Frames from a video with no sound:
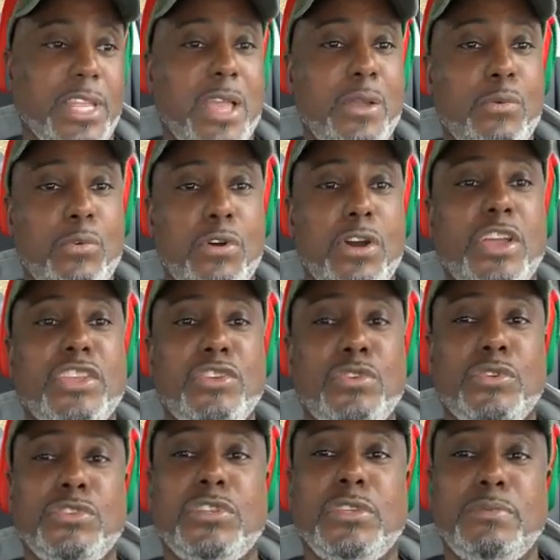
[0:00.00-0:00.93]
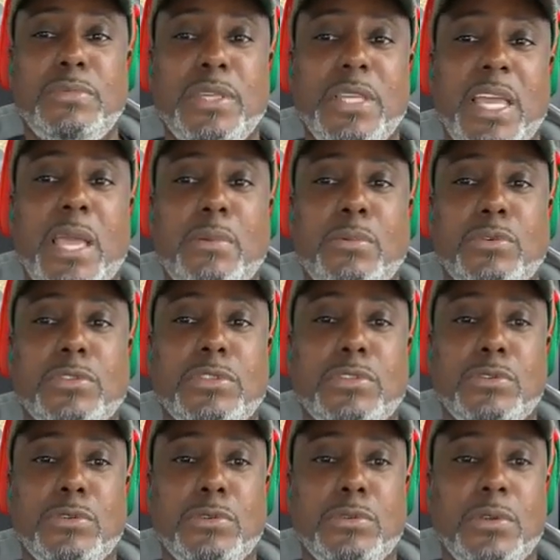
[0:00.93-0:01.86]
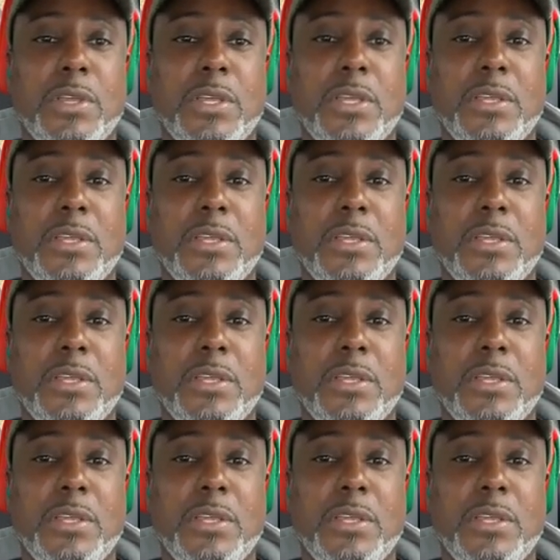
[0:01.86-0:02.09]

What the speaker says: They want you to be able to